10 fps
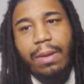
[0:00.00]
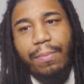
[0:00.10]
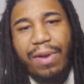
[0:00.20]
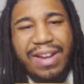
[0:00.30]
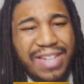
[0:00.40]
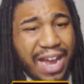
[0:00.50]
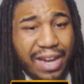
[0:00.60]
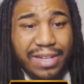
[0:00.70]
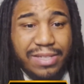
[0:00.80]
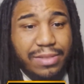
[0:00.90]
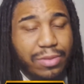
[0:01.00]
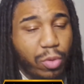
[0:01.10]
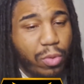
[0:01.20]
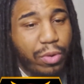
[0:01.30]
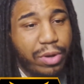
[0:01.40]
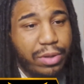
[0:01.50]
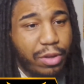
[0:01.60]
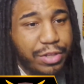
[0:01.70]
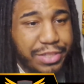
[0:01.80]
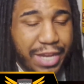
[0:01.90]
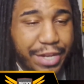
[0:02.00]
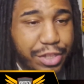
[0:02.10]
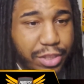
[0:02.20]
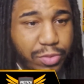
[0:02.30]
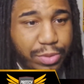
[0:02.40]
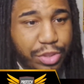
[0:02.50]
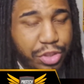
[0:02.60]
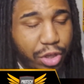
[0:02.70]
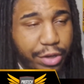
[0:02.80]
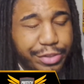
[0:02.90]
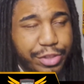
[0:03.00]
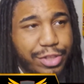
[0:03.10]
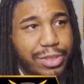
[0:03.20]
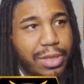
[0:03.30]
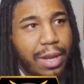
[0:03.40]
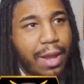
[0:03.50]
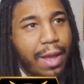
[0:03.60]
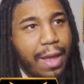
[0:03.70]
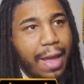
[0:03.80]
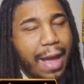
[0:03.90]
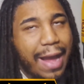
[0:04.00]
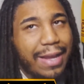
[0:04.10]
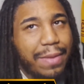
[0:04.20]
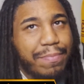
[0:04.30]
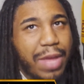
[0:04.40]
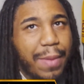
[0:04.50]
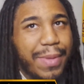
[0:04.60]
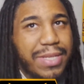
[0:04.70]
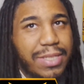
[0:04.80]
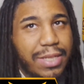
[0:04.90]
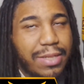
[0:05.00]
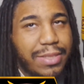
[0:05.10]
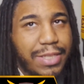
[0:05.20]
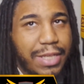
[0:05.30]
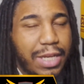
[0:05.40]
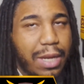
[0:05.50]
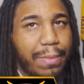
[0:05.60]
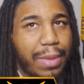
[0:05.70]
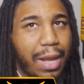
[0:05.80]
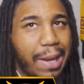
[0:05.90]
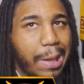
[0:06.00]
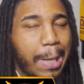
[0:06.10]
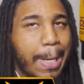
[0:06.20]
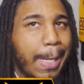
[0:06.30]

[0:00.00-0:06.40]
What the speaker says: probably Dallas or Los Angeles with the Chargers. I can maybe see a team like